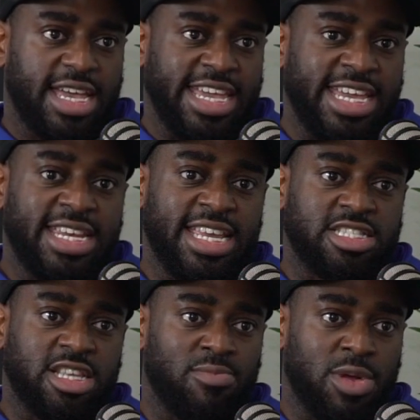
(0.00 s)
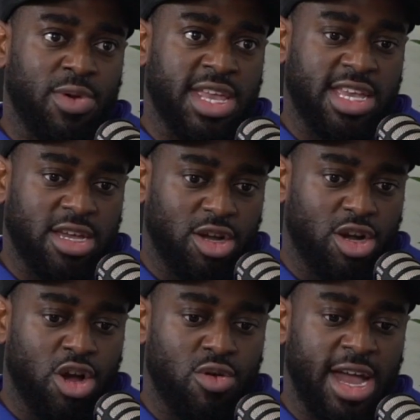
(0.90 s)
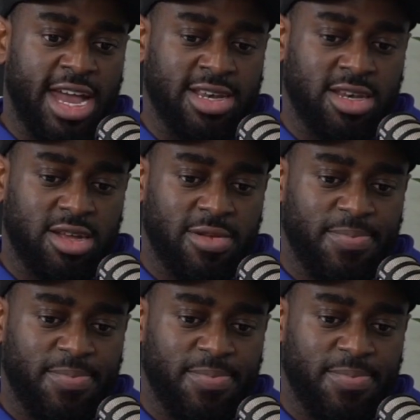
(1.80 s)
he needs somewhere where he can go and